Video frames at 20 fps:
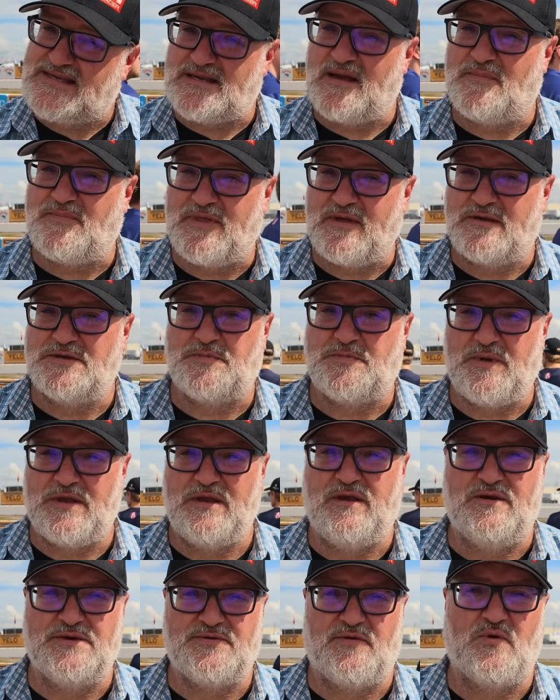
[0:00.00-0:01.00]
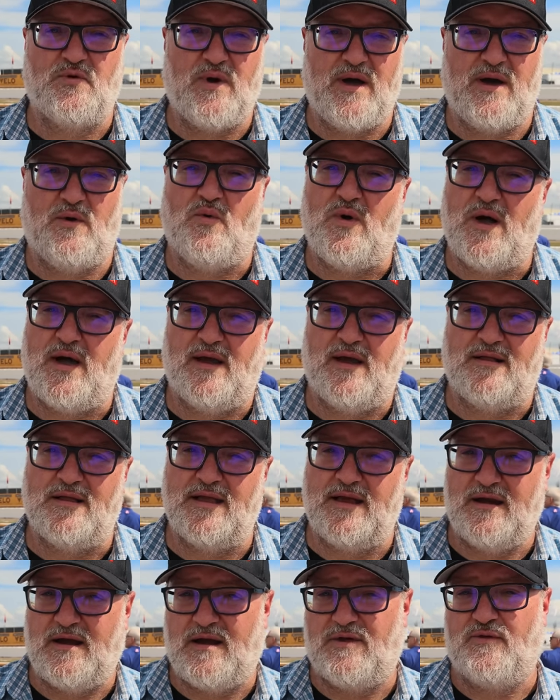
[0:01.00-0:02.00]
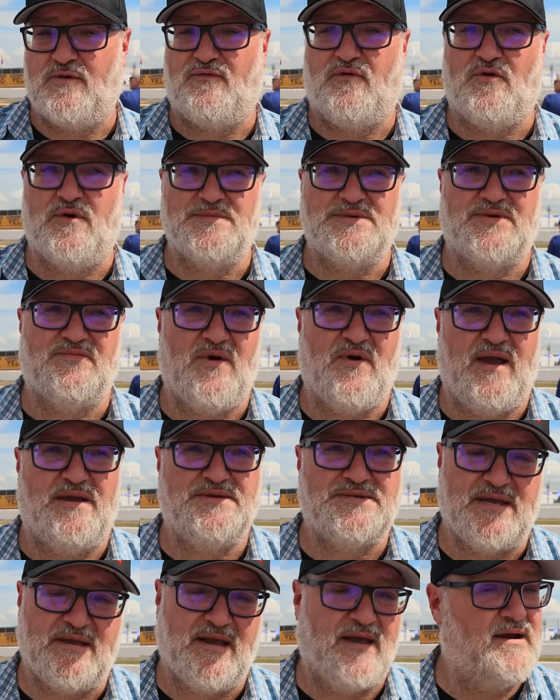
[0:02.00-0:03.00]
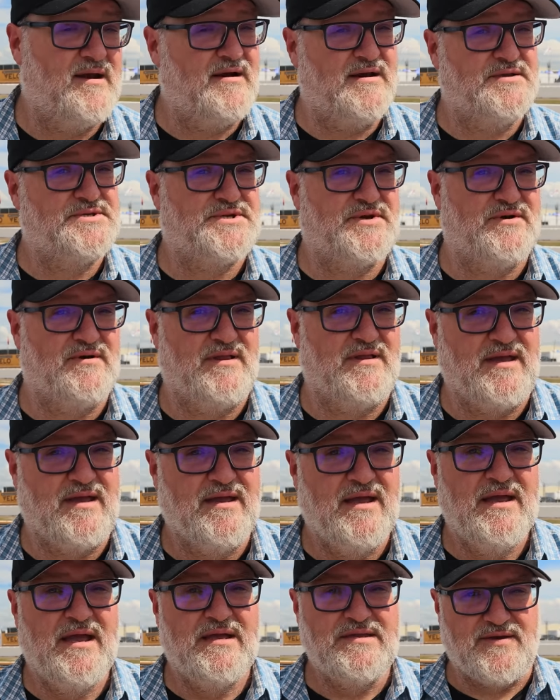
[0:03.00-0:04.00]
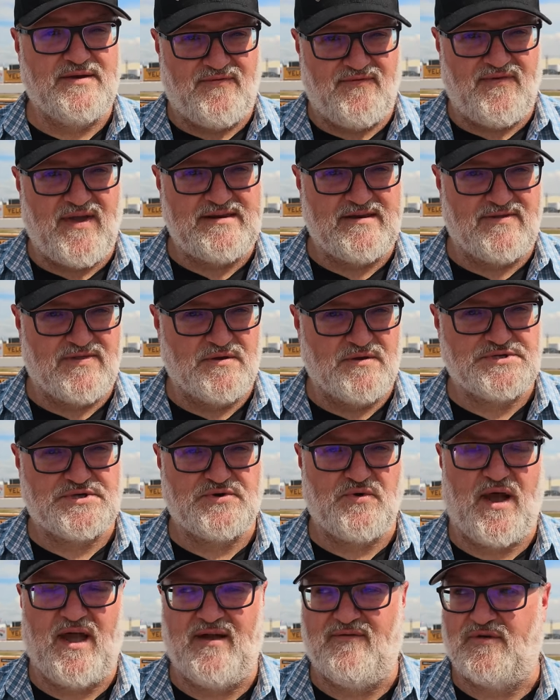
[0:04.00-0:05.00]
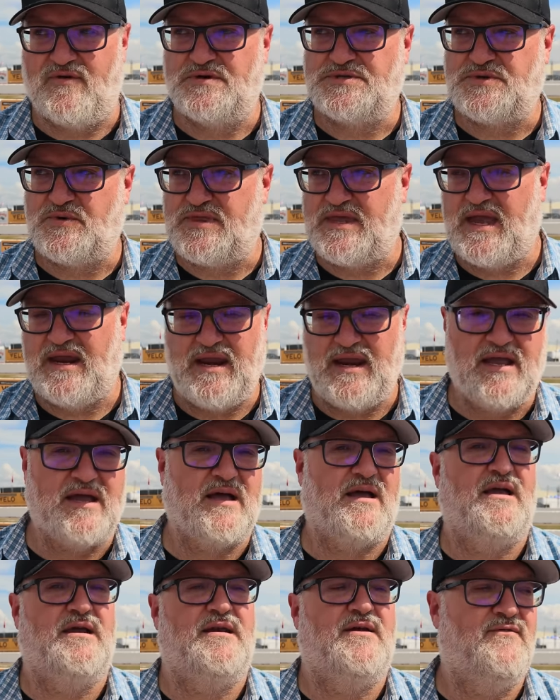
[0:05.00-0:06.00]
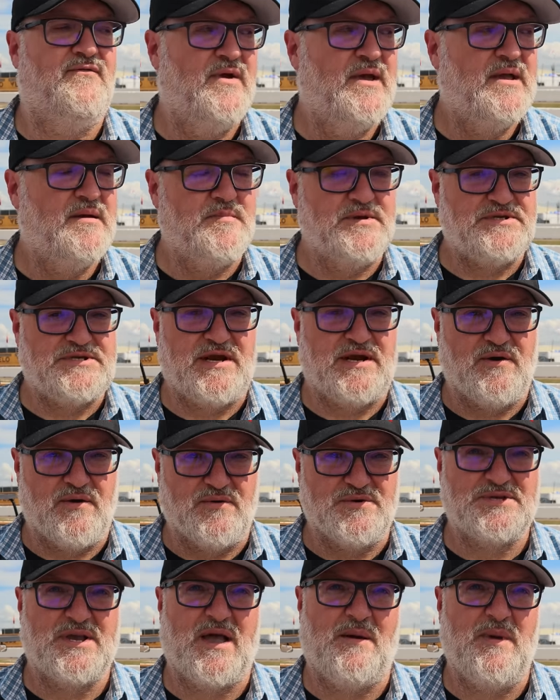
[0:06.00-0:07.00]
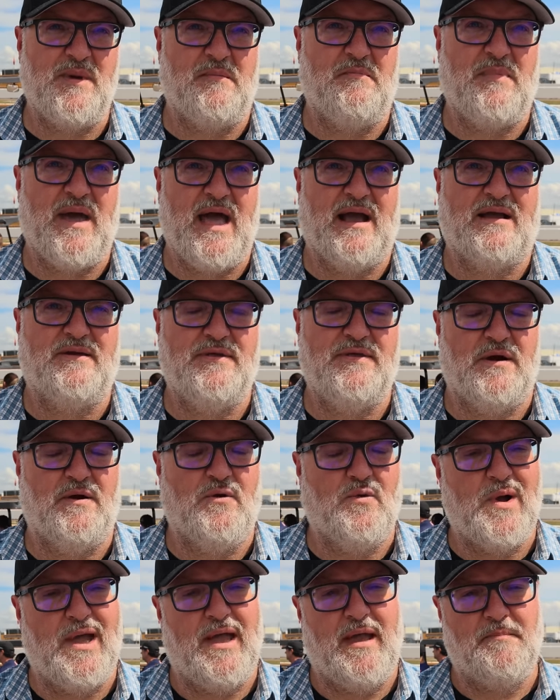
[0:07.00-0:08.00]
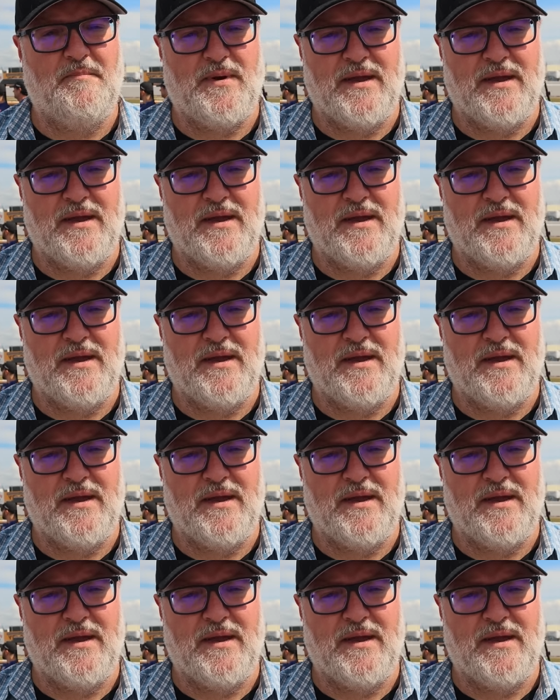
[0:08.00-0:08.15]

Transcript: is something that's been used for quite a while in other forms of racing, and it has certainly defended those drivers with any kind of materials coming back their way.